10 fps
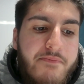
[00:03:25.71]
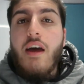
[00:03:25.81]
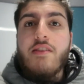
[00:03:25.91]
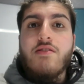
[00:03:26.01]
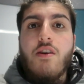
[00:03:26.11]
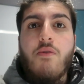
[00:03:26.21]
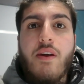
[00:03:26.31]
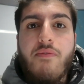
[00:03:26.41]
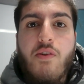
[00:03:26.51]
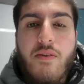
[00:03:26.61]
And so
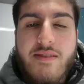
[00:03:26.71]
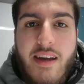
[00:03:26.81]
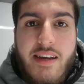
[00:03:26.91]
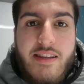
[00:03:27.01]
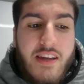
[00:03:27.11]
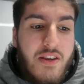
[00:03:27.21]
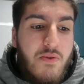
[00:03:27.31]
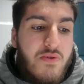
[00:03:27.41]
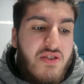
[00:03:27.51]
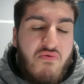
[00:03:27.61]
if you're tired and
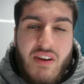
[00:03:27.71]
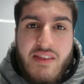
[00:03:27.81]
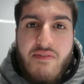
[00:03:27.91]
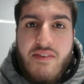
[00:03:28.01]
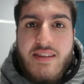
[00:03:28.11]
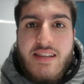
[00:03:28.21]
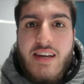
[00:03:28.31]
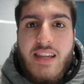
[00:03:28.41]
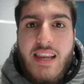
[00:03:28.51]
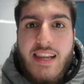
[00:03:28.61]
you just read the first
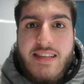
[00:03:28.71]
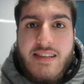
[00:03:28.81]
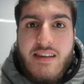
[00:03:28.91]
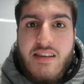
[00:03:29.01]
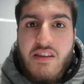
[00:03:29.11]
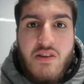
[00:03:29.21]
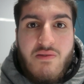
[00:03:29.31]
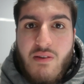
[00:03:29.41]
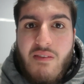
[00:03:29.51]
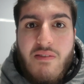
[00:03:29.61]
line and the last line, you
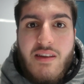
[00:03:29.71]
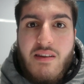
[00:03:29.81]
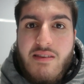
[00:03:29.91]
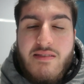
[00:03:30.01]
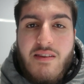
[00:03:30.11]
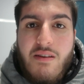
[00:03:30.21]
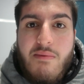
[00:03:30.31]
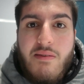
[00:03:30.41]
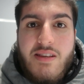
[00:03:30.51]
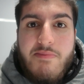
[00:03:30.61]
know everything you need to know
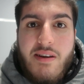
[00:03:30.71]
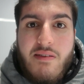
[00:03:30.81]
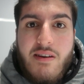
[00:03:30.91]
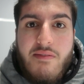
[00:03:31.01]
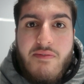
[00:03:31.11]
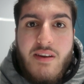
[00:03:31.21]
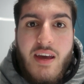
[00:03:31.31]
about this paragraph.